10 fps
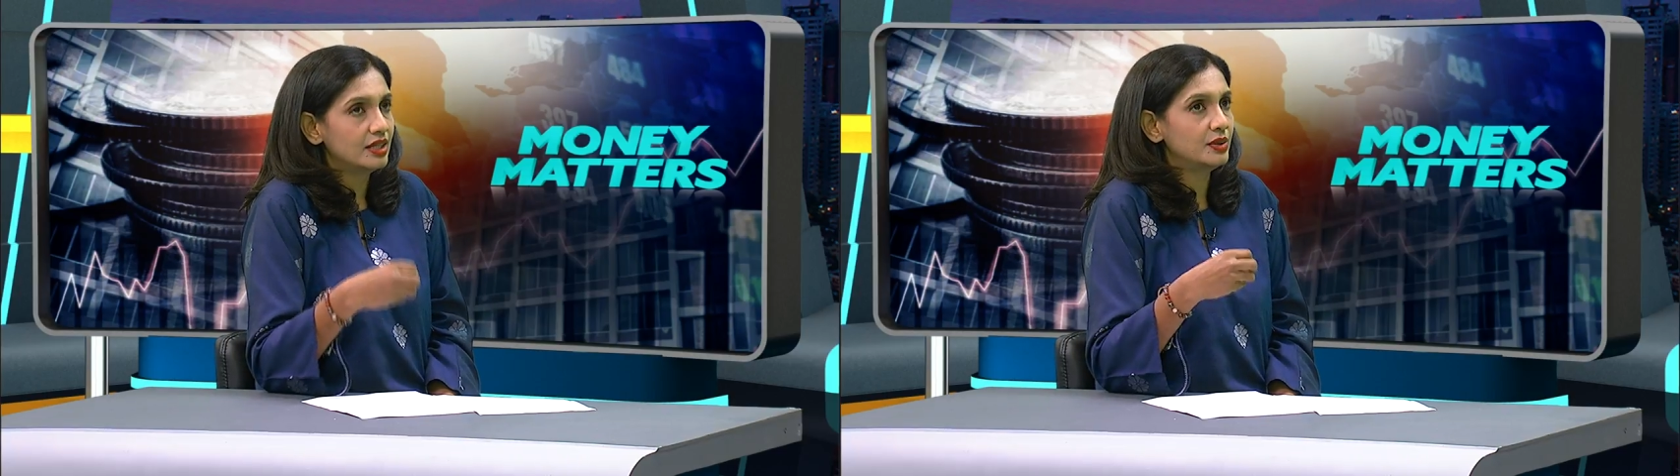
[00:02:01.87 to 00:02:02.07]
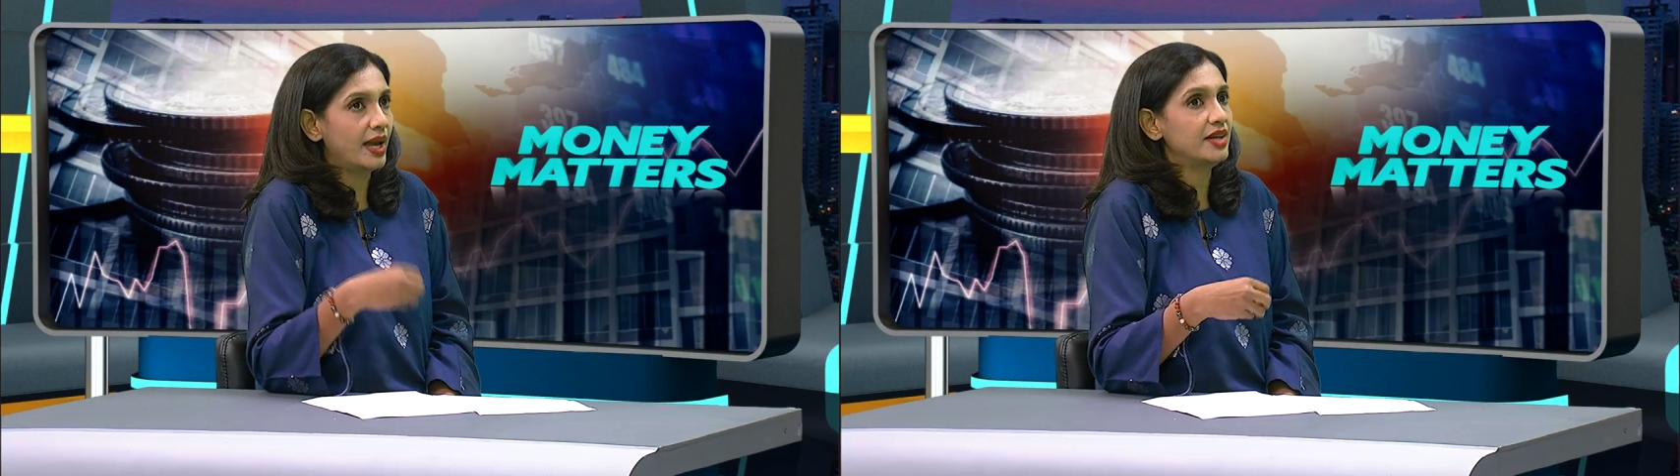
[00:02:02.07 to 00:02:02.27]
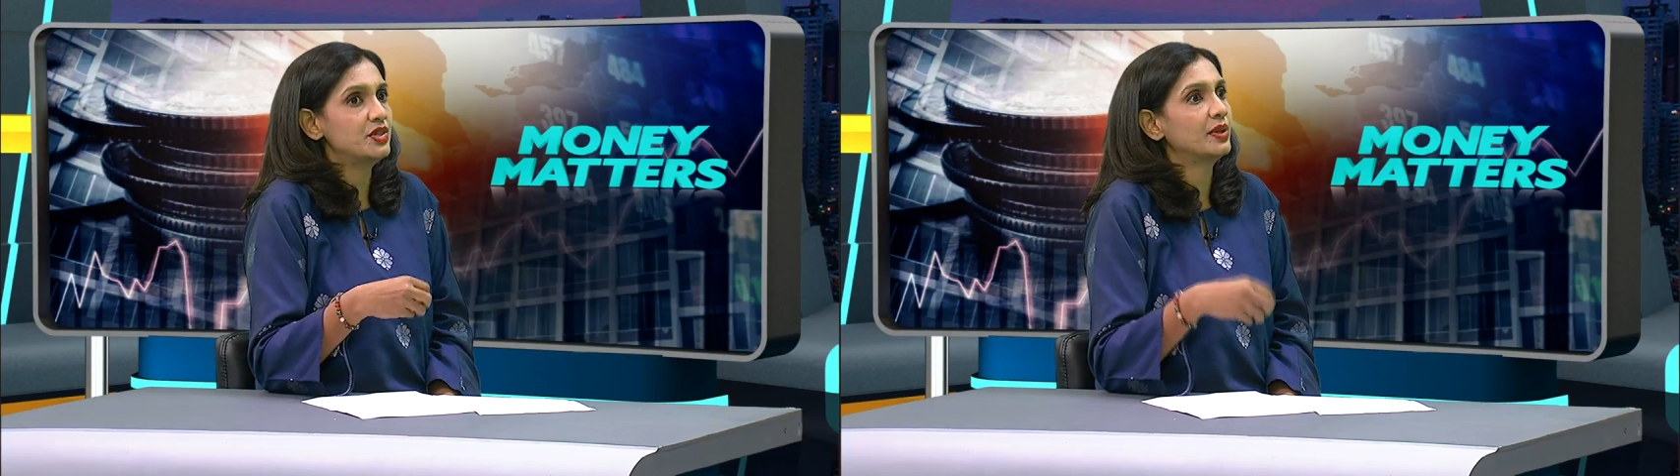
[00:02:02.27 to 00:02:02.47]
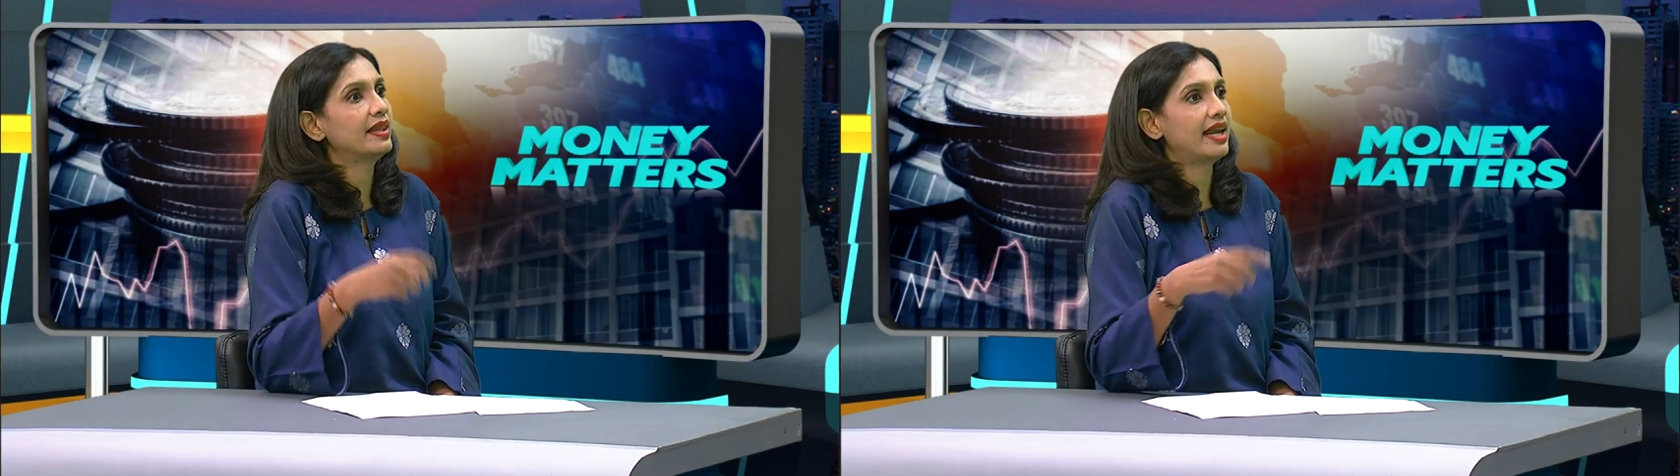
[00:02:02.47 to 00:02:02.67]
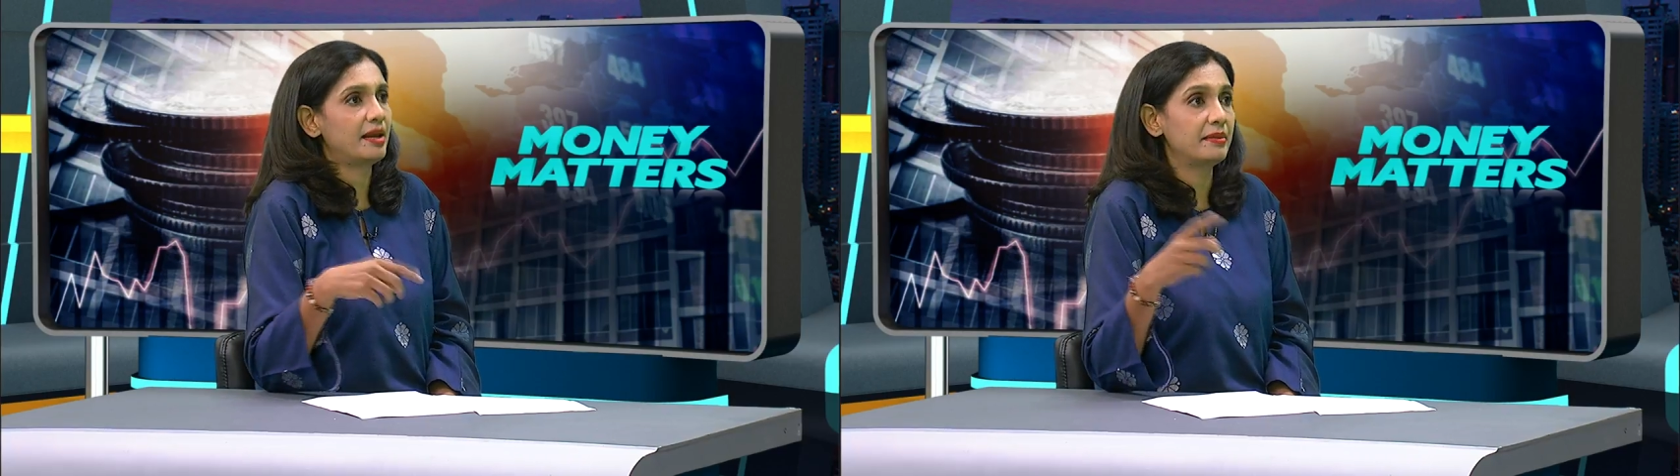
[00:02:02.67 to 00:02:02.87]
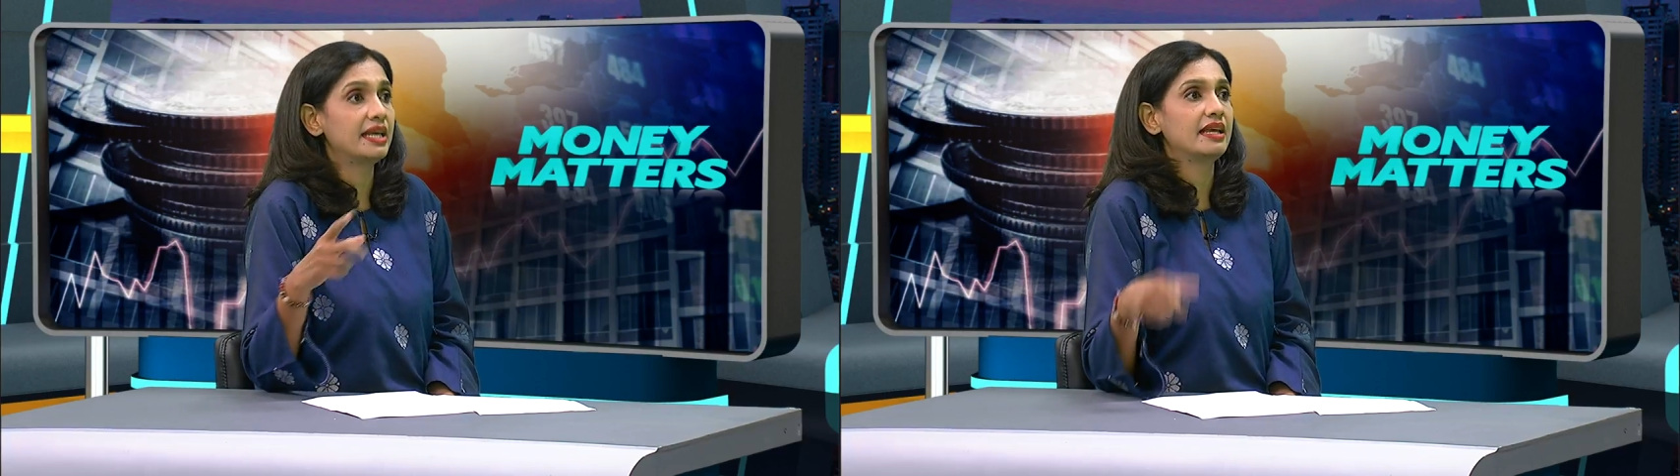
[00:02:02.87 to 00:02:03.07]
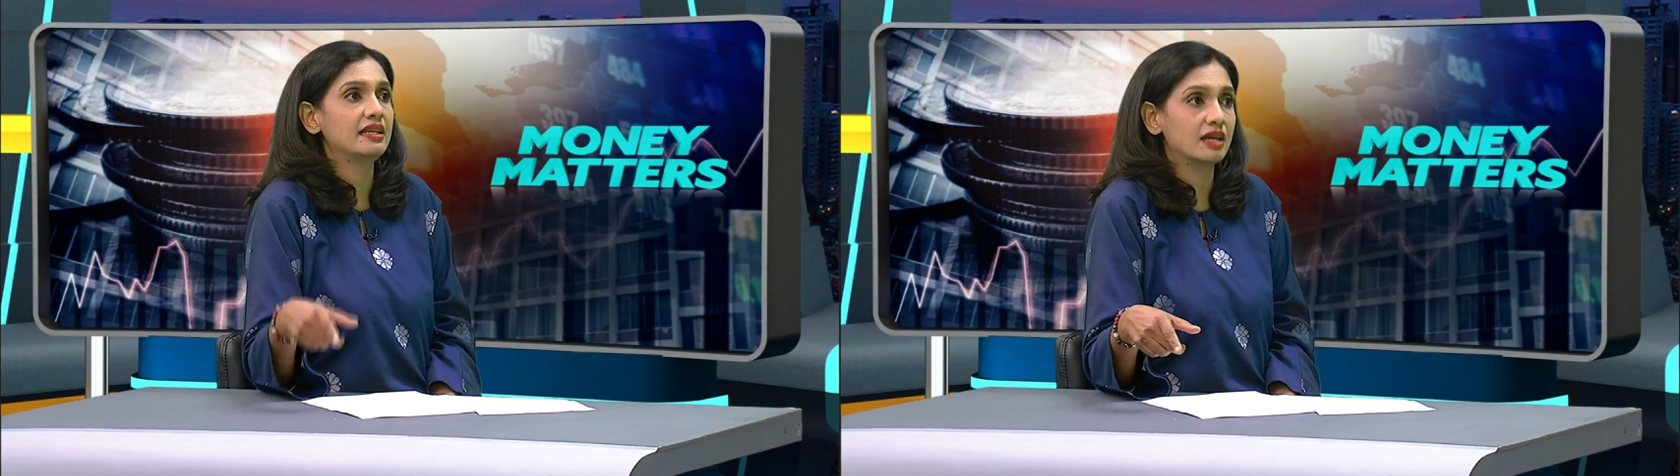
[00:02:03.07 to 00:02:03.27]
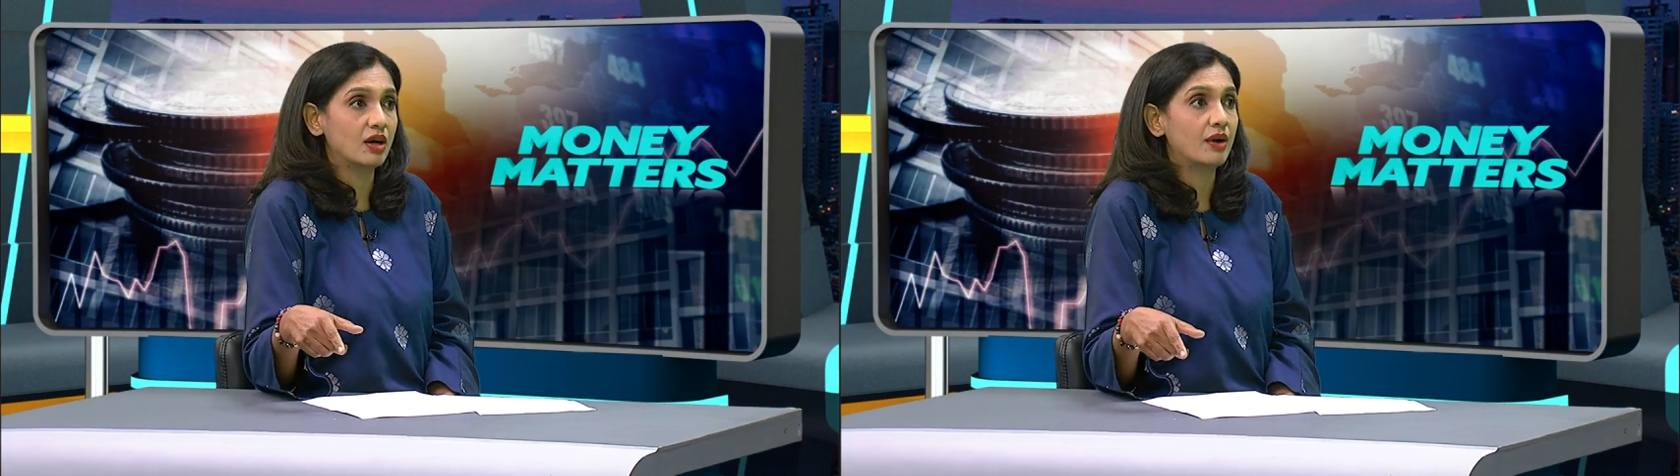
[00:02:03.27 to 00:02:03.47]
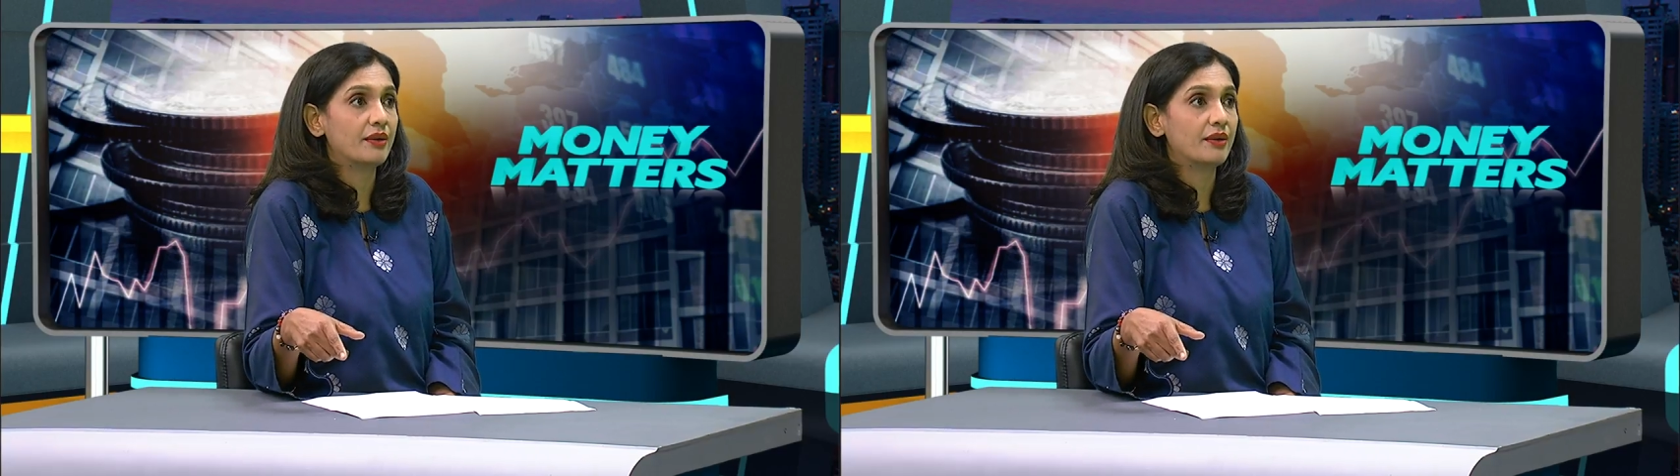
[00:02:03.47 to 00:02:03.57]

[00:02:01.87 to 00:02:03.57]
to ensure that I'm making the